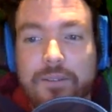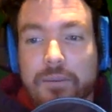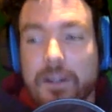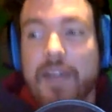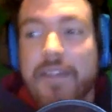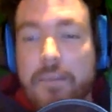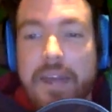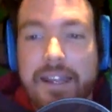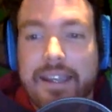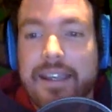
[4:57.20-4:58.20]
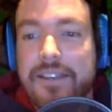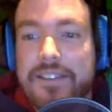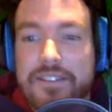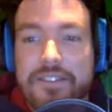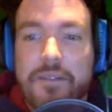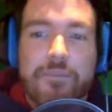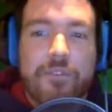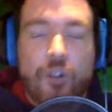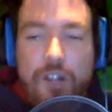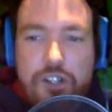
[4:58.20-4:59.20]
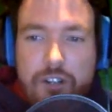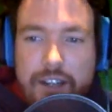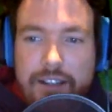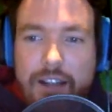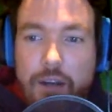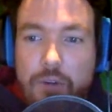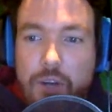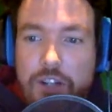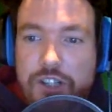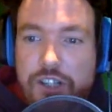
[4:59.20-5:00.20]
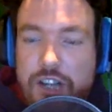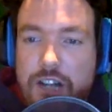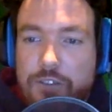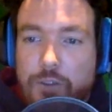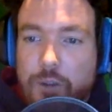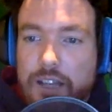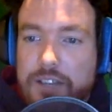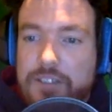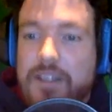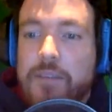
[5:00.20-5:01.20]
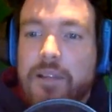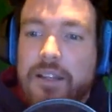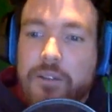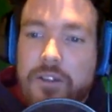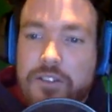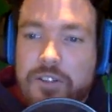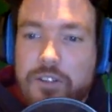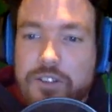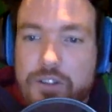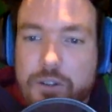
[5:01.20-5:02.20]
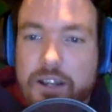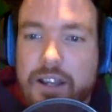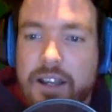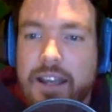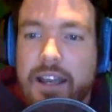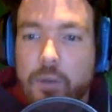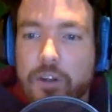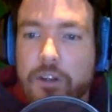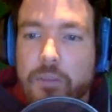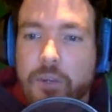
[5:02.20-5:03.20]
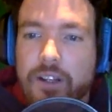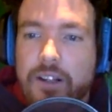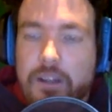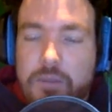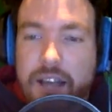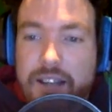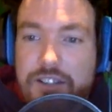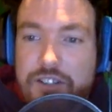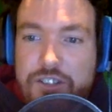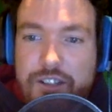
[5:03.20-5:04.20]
and then making it into some creature. Like I was watching John Ford last night playing Resident Evil 2, and William Birkin comes out. He's just a